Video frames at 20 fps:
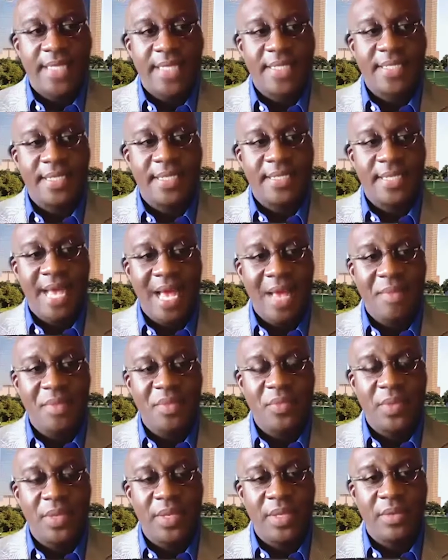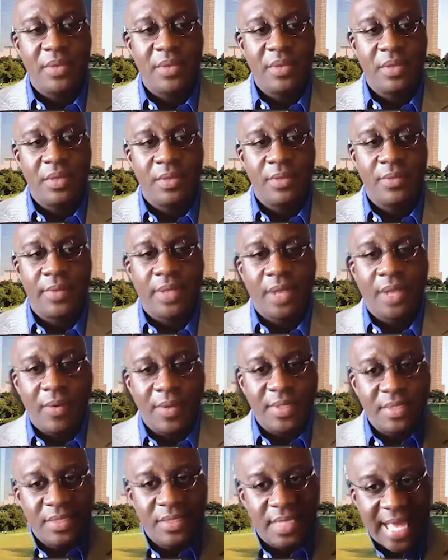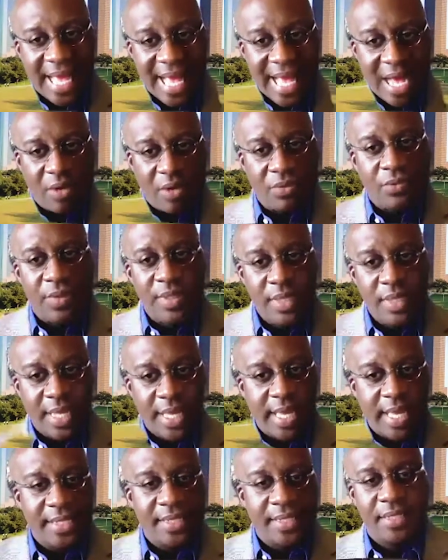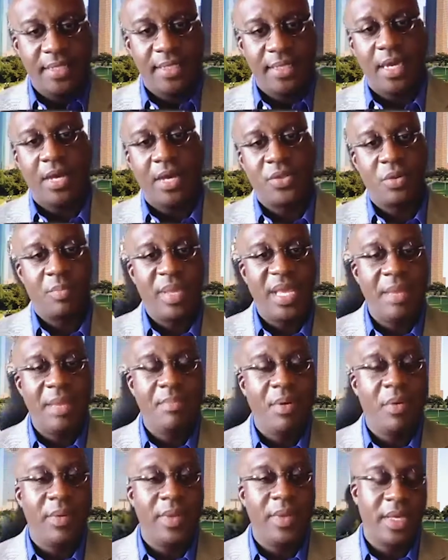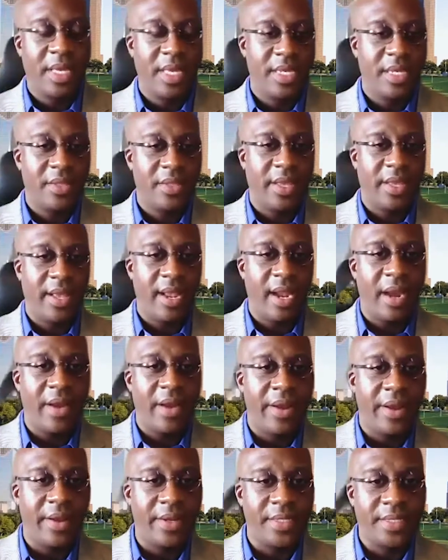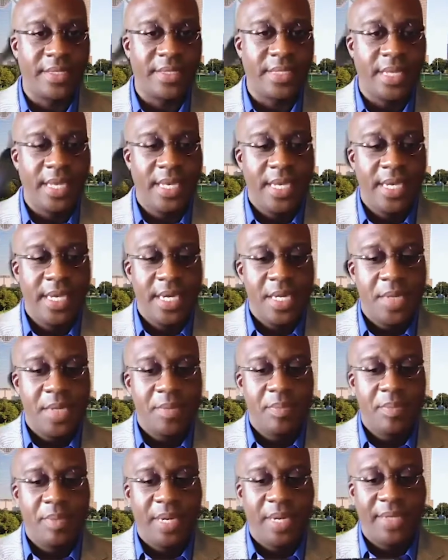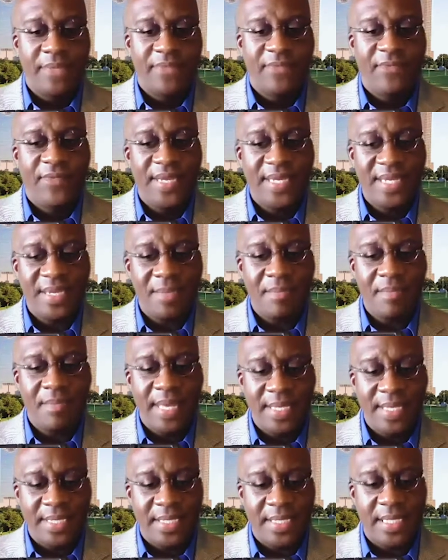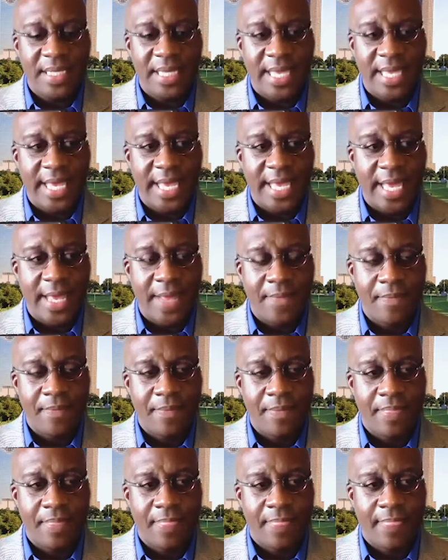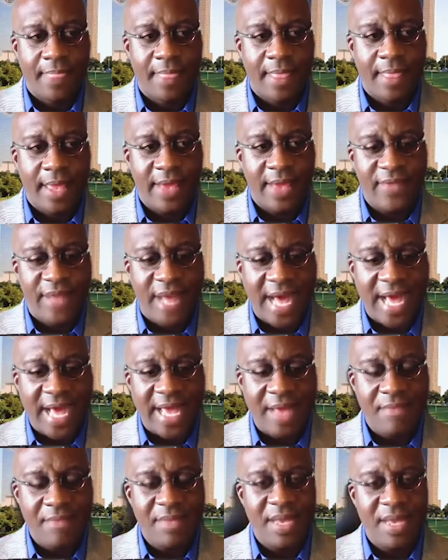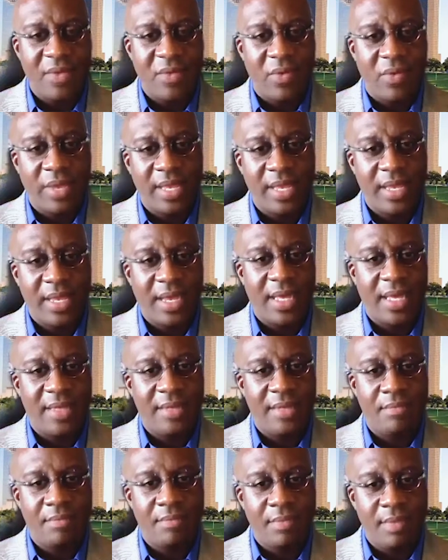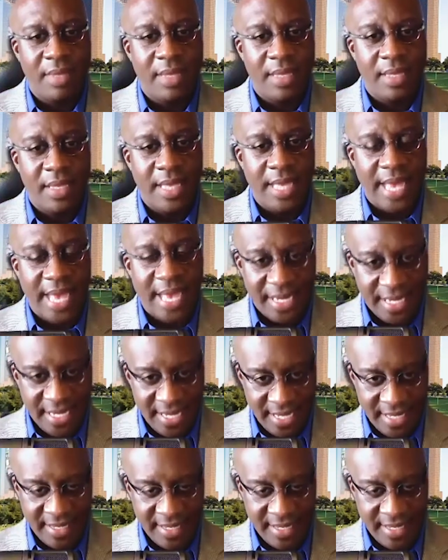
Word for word: At times we always look out, we look at other people, we look at other areas, but fundamentally, if I am not working on Eddie,